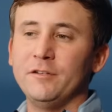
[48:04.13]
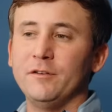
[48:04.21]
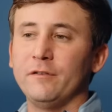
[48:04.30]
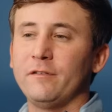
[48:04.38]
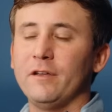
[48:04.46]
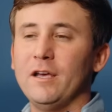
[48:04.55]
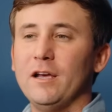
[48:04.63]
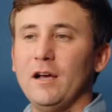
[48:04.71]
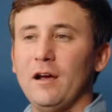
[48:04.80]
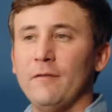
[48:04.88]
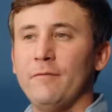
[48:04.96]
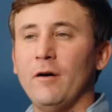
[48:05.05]
Just,
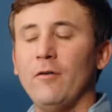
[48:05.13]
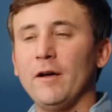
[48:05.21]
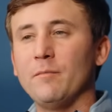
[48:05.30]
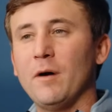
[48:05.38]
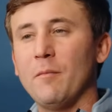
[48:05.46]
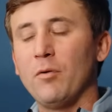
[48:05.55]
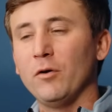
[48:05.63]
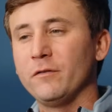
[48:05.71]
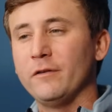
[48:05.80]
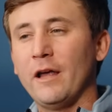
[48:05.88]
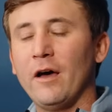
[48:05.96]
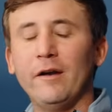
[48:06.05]
I felt like my
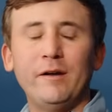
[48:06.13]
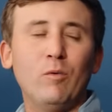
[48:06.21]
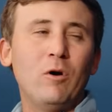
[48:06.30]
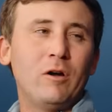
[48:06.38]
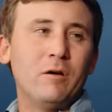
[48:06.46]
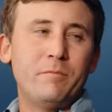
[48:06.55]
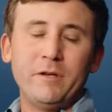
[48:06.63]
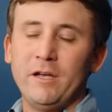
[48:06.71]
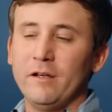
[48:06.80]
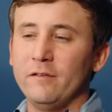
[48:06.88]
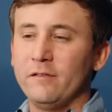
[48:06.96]
personality woke up again.